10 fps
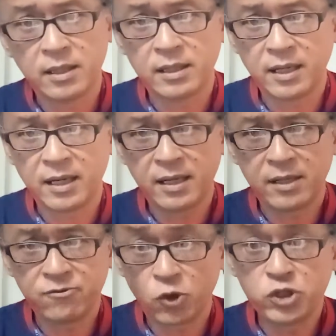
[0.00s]

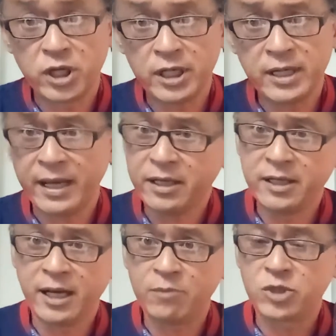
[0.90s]
Unfortunately, LED
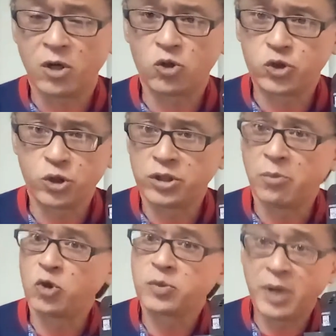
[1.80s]
lamps are also not the
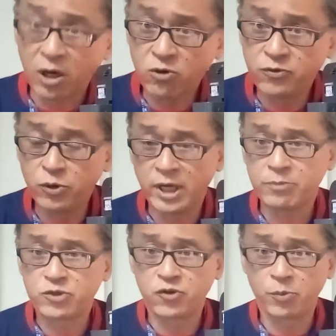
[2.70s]
most powerful lamps
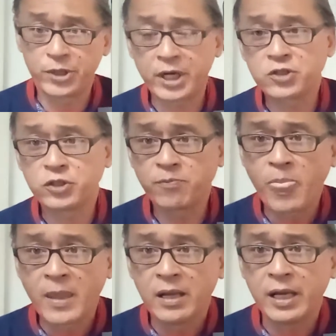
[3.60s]
for production,
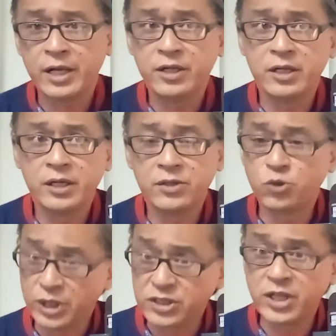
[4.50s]
and to
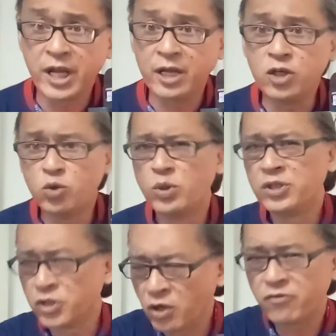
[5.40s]
this day you will
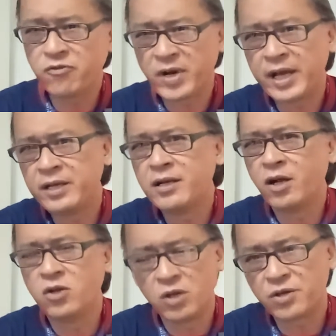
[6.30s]
not find a
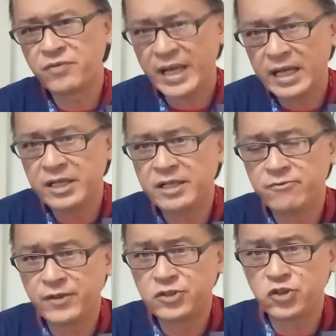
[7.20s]
lot of LED
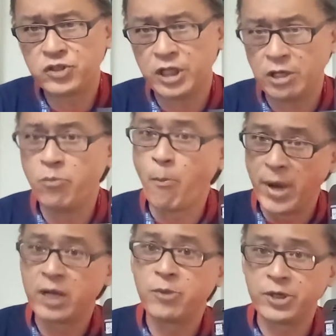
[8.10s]
fixtures in big
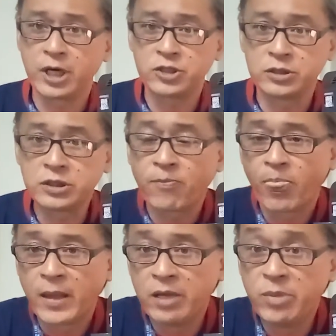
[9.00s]
productions.
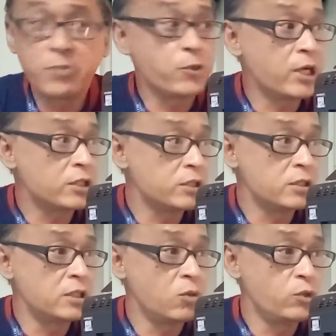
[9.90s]
In big productions
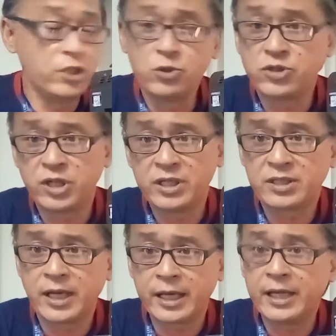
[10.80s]
they would use things
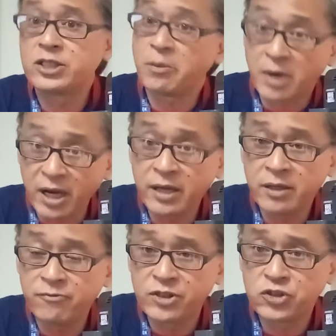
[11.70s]
like HMI
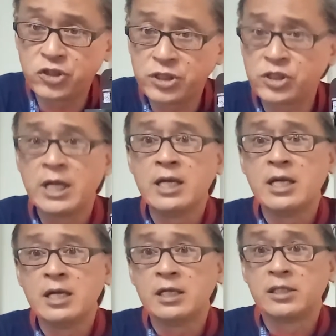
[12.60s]
fixtures,
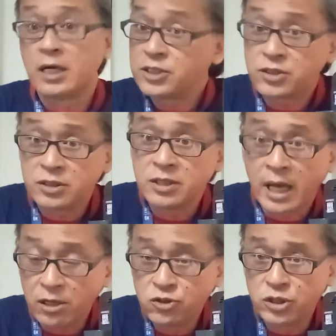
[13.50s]
tungsten,
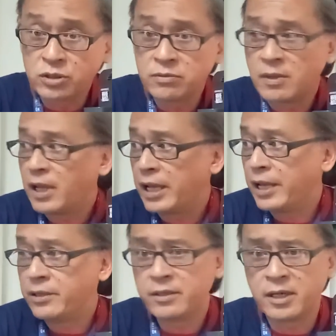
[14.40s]
halogen, and